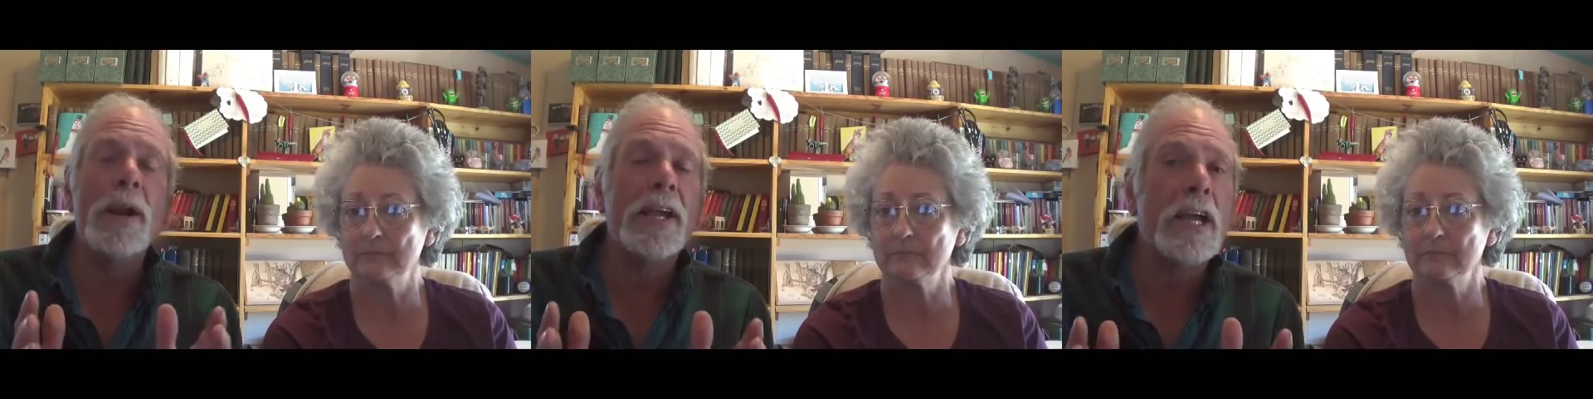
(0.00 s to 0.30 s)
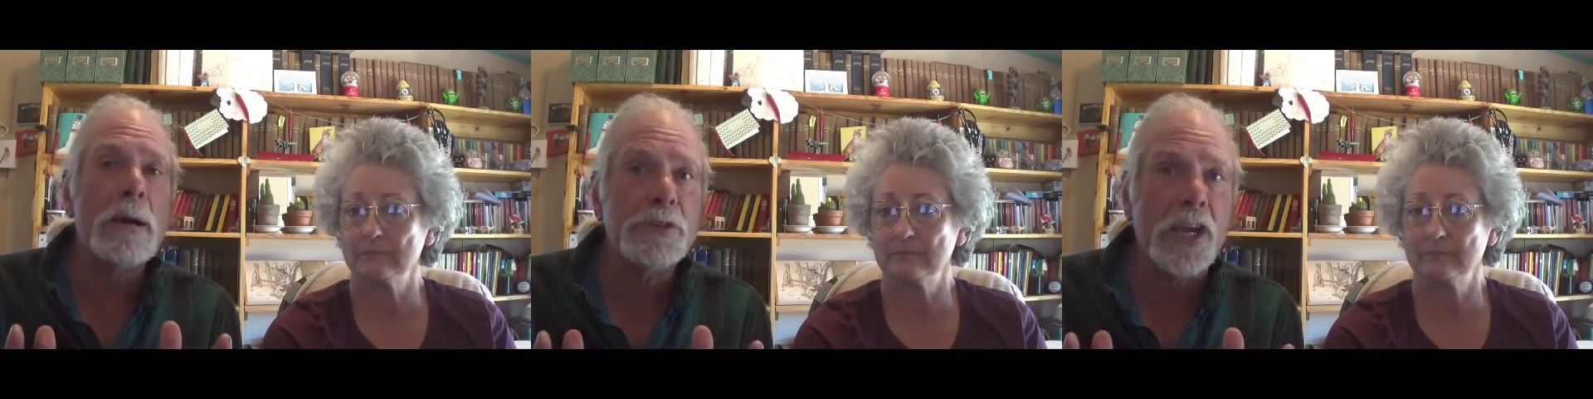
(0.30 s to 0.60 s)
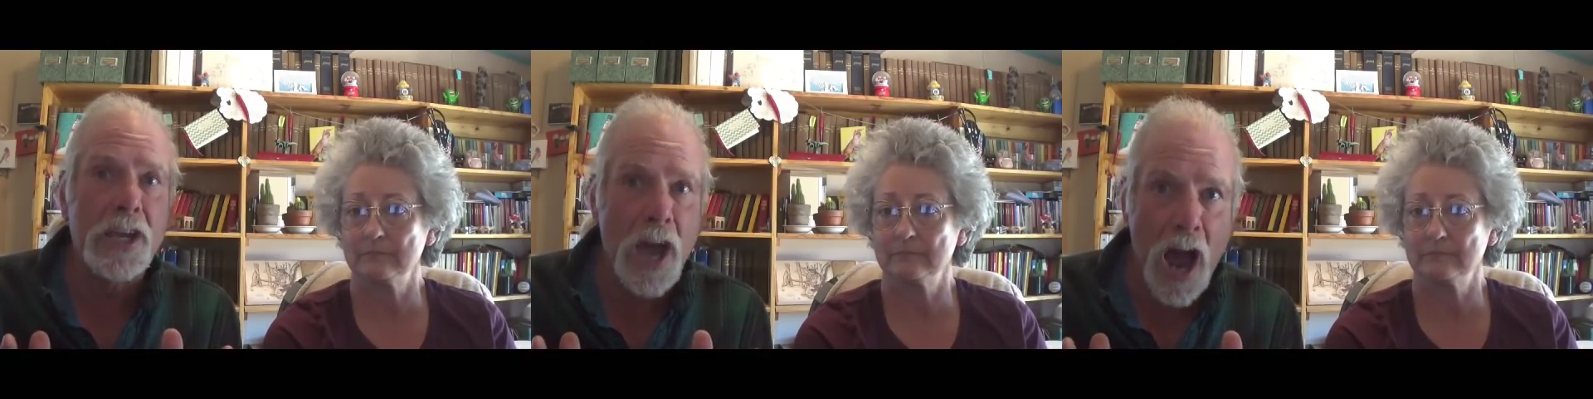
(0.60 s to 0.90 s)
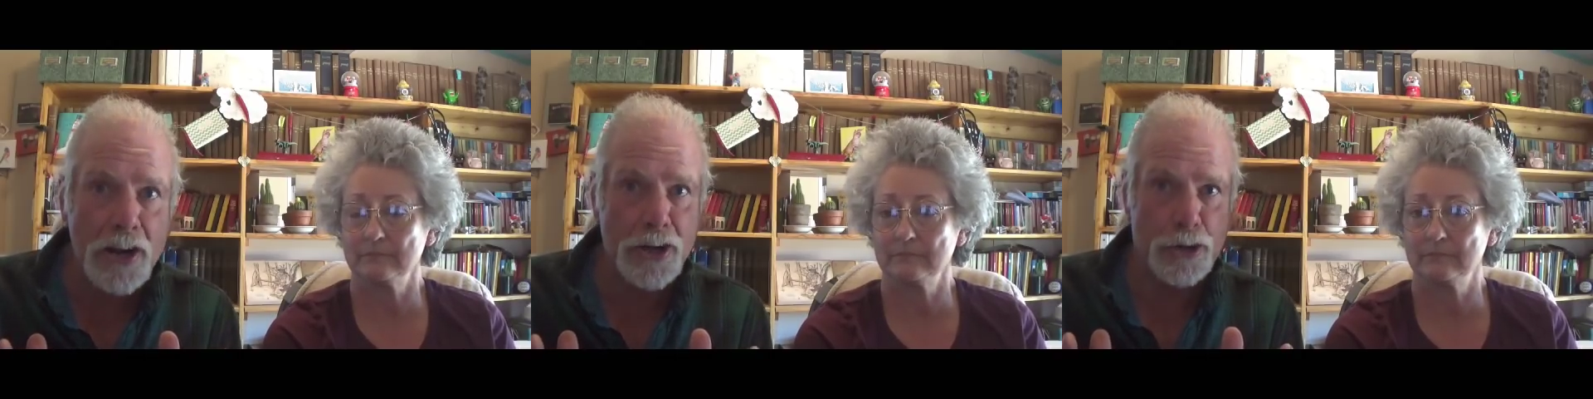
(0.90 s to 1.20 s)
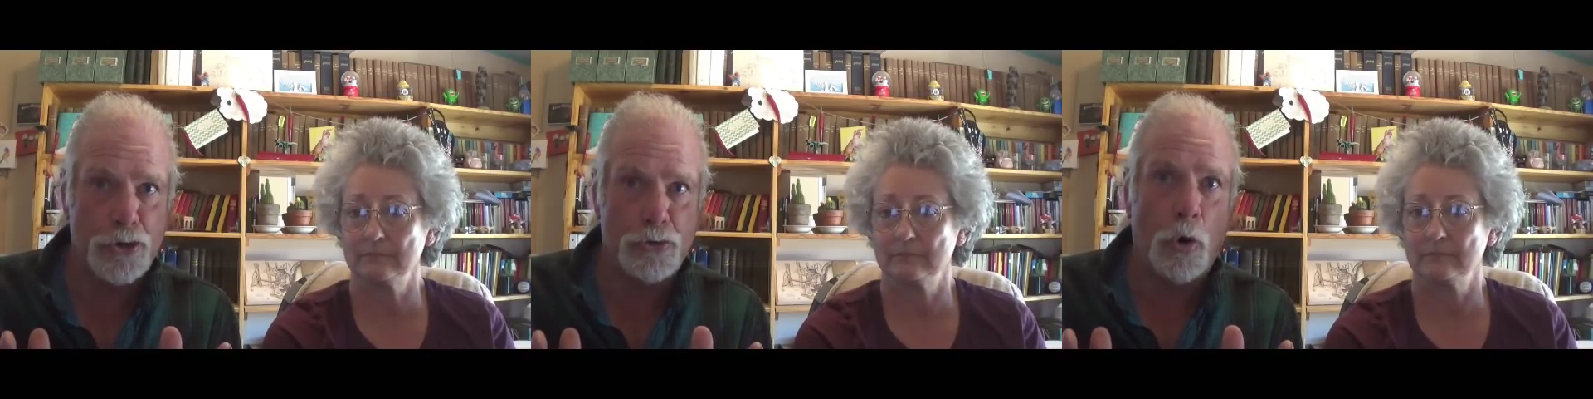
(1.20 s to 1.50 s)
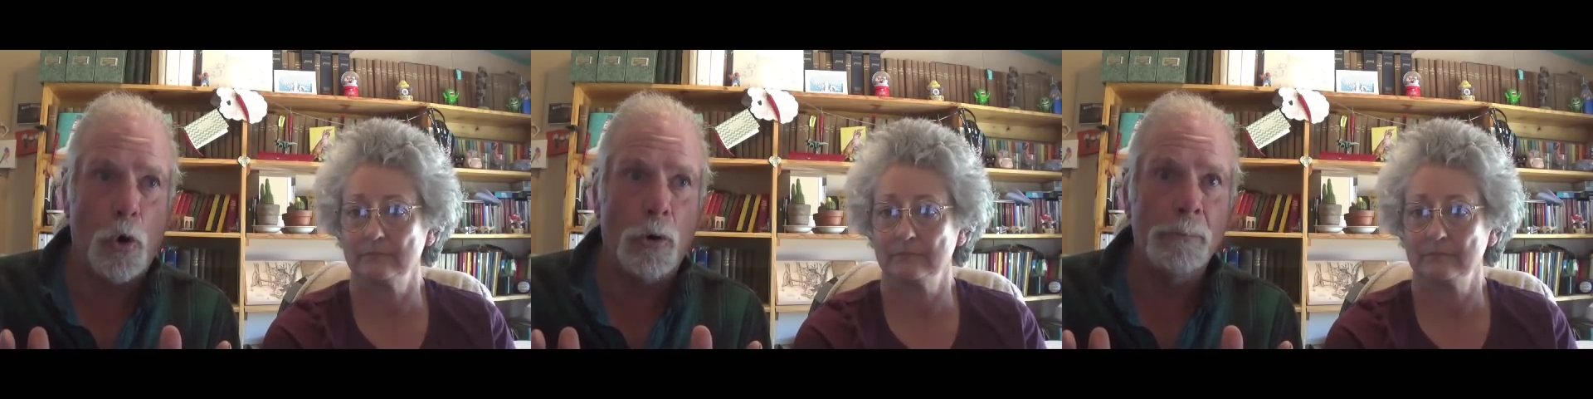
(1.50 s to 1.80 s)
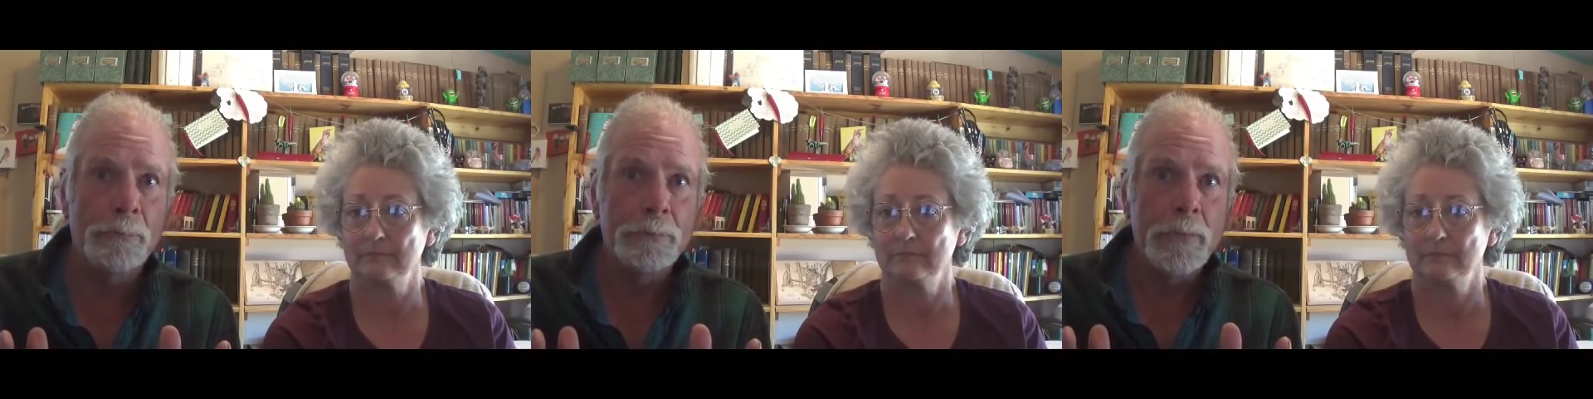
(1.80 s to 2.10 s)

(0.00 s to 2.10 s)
Speaker 1: when it comes to gun control